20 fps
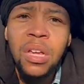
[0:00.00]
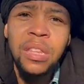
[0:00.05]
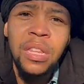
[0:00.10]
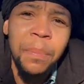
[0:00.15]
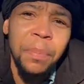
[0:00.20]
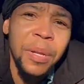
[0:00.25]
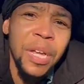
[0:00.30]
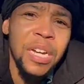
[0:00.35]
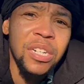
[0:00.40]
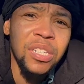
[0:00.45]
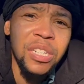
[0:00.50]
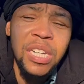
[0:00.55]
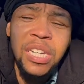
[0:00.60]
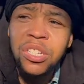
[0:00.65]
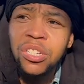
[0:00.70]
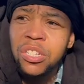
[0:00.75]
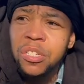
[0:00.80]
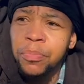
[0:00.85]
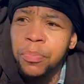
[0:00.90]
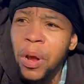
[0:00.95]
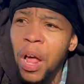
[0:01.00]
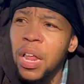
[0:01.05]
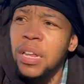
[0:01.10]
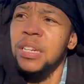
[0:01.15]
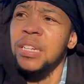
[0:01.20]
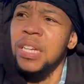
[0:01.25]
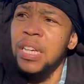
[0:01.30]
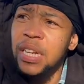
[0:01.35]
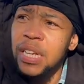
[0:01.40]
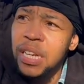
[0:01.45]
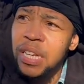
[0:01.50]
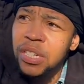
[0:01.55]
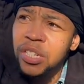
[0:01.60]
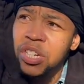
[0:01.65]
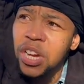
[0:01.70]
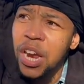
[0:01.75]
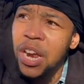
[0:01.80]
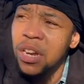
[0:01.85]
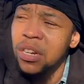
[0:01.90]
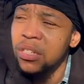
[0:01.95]
The Pledge of Allegiance probably need to get
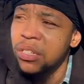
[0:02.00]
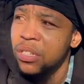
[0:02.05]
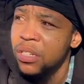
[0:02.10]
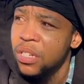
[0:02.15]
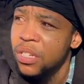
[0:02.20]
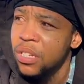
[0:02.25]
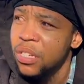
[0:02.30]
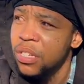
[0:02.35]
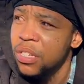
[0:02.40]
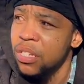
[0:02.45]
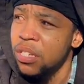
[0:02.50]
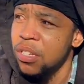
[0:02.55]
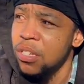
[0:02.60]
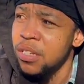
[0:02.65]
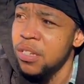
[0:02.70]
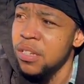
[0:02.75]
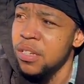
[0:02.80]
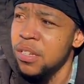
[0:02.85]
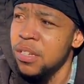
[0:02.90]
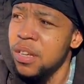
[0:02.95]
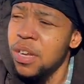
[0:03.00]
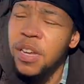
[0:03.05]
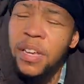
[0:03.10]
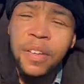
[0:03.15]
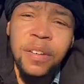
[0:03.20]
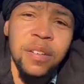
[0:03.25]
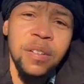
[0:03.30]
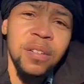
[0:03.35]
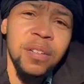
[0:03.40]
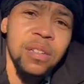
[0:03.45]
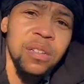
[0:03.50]
changed. Hell.